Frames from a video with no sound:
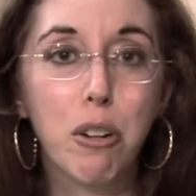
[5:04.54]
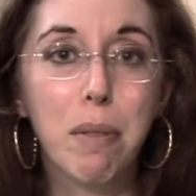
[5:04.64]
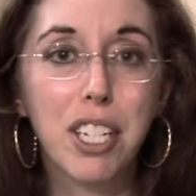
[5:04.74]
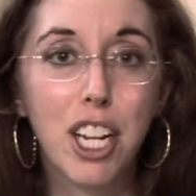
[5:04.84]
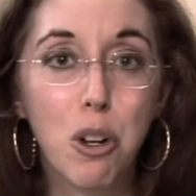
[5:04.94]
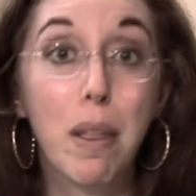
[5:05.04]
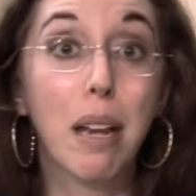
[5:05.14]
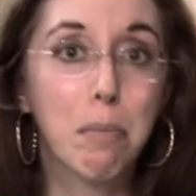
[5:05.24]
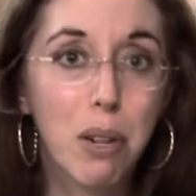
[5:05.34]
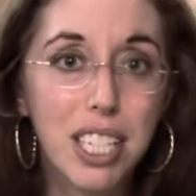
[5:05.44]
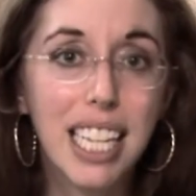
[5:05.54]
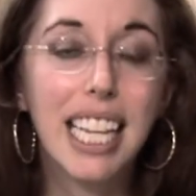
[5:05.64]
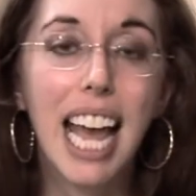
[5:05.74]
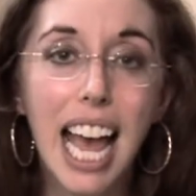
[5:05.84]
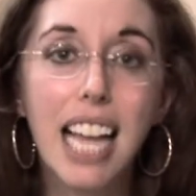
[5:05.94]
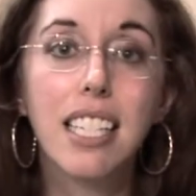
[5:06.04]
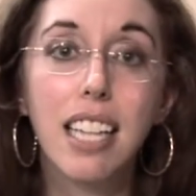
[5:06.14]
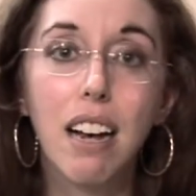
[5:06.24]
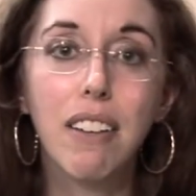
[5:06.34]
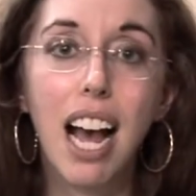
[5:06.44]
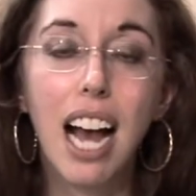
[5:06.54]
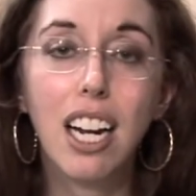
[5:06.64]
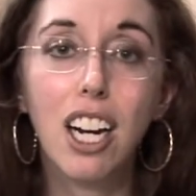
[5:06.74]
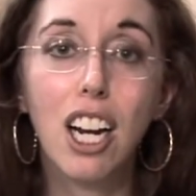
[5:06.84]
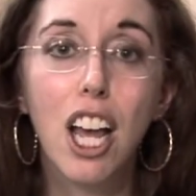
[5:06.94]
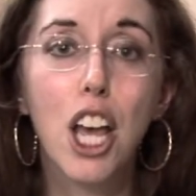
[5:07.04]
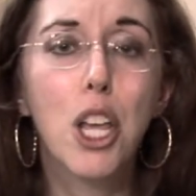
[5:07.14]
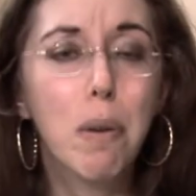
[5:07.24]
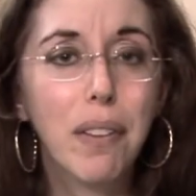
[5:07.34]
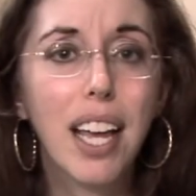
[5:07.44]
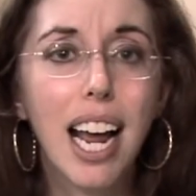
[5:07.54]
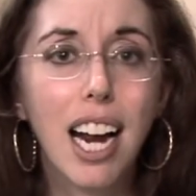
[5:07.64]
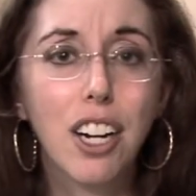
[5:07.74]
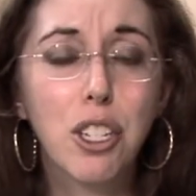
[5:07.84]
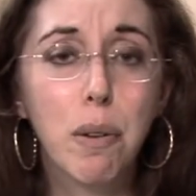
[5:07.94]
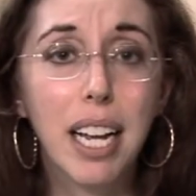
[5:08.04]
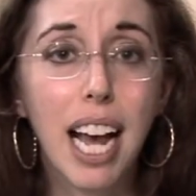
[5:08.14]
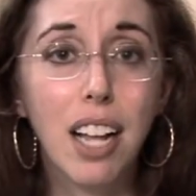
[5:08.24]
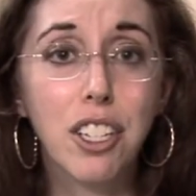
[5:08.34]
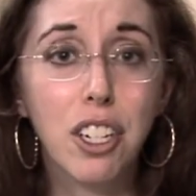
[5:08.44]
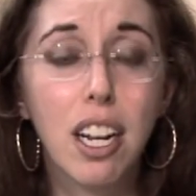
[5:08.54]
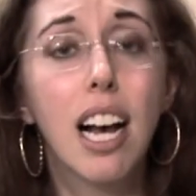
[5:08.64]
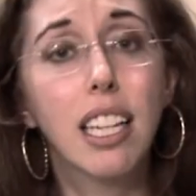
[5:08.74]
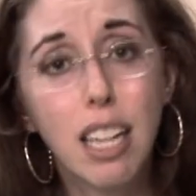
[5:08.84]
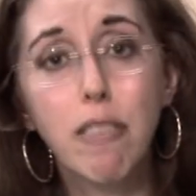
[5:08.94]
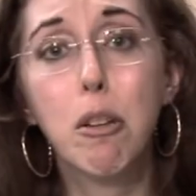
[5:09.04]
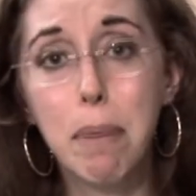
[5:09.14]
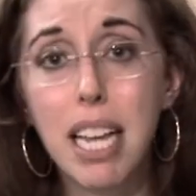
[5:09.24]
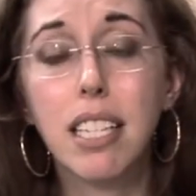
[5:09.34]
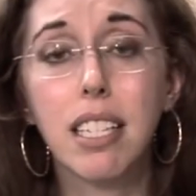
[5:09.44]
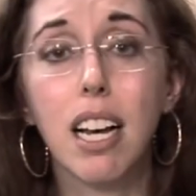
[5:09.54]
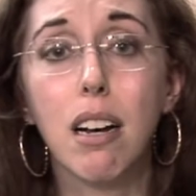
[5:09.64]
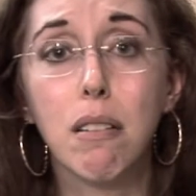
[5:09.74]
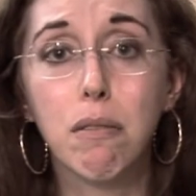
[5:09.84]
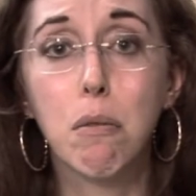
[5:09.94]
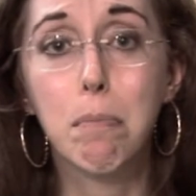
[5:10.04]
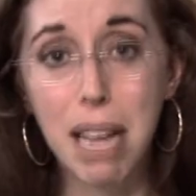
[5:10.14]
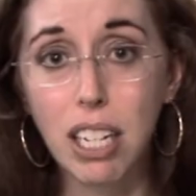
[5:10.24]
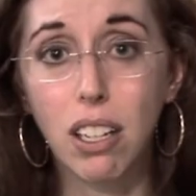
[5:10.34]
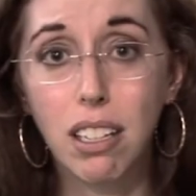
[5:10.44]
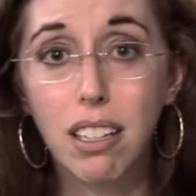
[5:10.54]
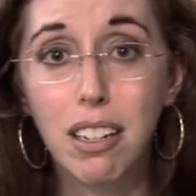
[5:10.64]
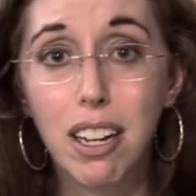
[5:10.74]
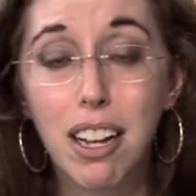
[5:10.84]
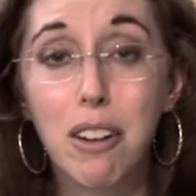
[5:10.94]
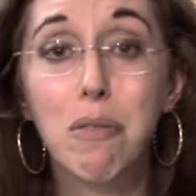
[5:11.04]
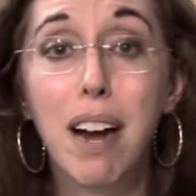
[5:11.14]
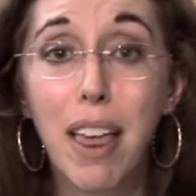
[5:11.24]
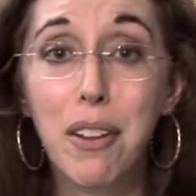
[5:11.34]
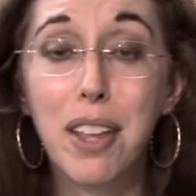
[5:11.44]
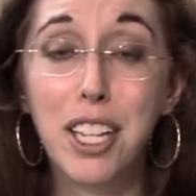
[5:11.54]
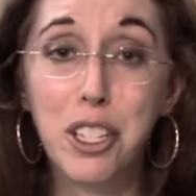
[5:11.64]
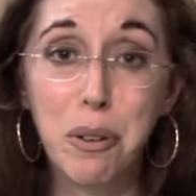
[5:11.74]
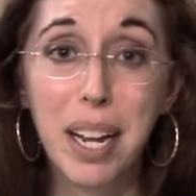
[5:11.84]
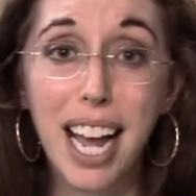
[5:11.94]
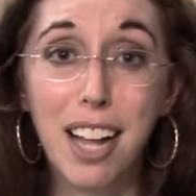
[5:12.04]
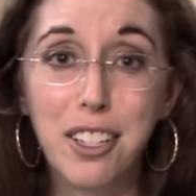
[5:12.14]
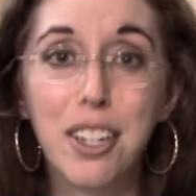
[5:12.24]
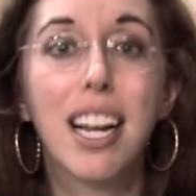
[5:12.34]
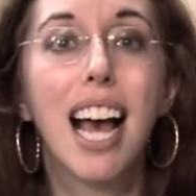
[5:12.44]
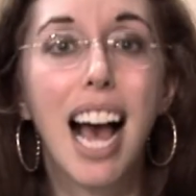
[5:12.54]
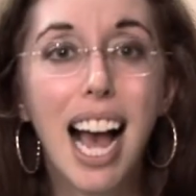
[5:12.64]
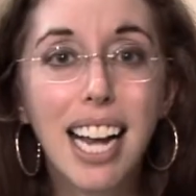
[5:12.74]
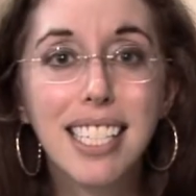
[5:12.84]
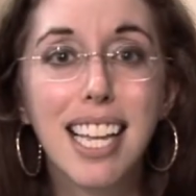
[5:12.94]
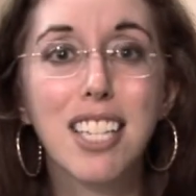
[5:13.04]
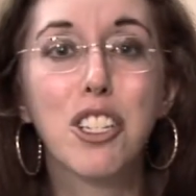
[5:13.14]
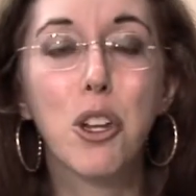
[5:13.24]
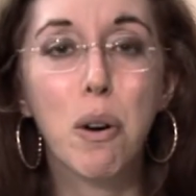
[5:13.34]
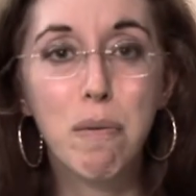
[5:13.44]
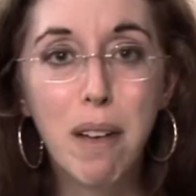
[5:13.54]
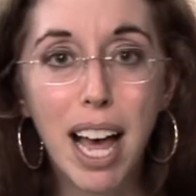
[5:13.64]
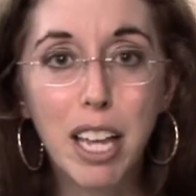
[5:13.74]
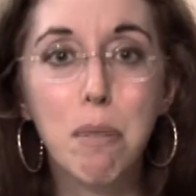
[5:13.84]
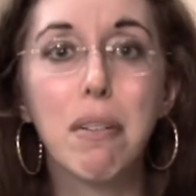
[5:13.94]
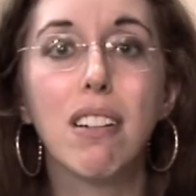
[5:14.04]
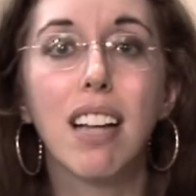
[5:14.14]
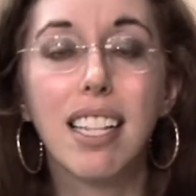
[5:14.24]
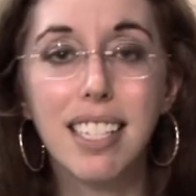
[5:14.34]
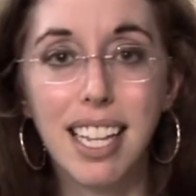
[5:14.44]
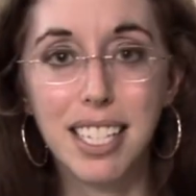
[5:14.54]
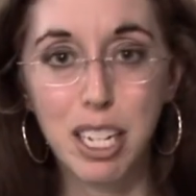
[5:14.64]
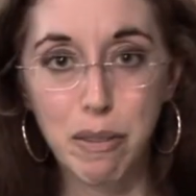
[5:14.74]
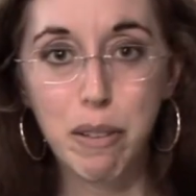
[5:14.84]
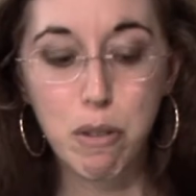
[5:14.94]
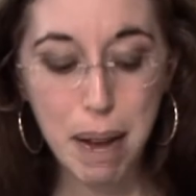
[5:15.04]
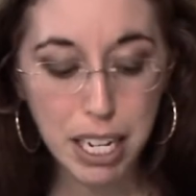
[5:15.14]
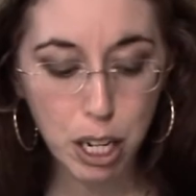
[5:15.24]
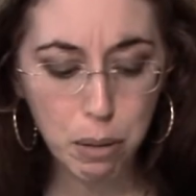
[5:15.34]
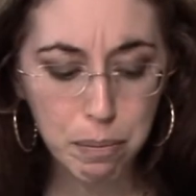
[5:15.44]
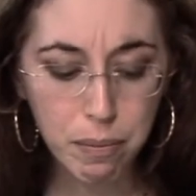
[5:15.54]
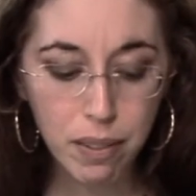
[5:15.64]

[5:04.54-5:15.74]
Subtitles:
your machine who then puts it in the hands of a hacker, you want that hacker to encounter a lovely piece of metal, rather than to encounter access to your valuable and sensitive information.